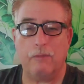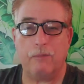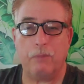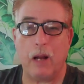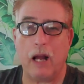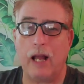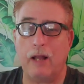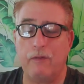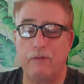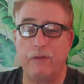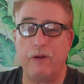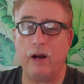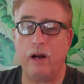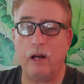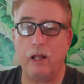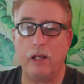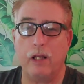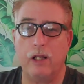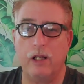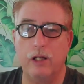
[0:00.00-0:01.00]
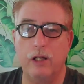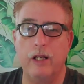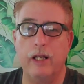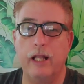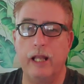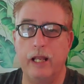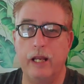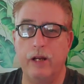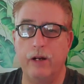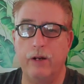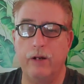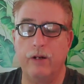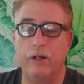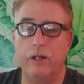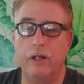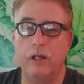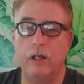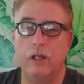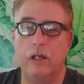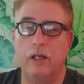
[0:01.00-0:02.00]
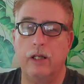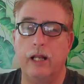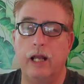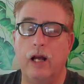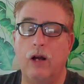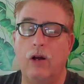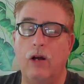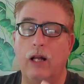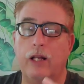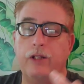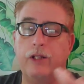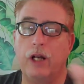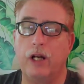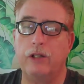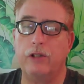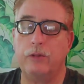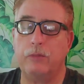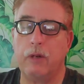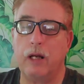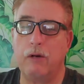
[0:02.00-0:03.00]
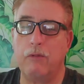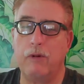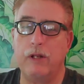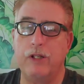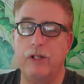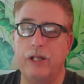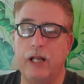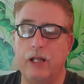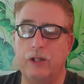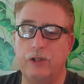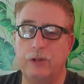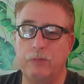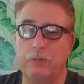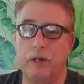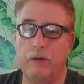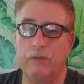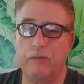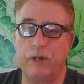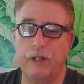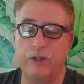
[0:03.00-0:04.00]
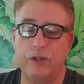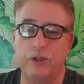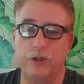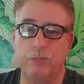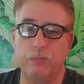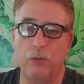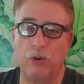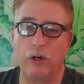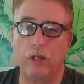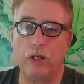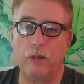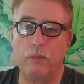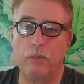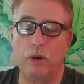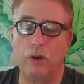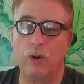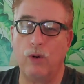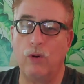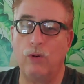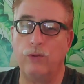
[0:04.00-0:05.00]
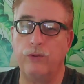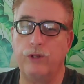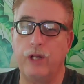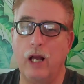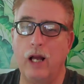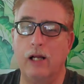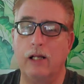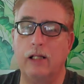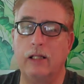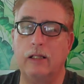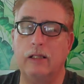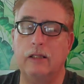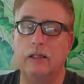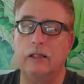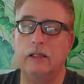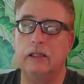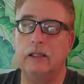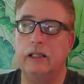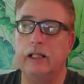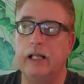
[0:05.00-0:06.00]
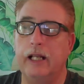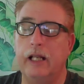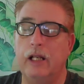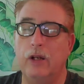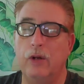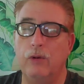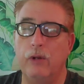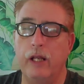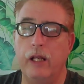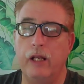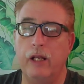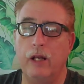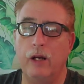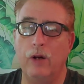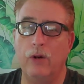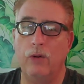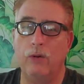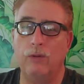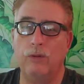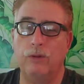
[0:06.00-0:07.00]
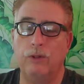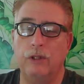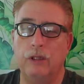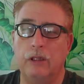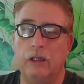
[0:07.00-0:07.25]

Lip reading: buy fairly good here. Now, I talked to my, I reached out to some of my friends this morning in Bohol, Naga, Iloilo,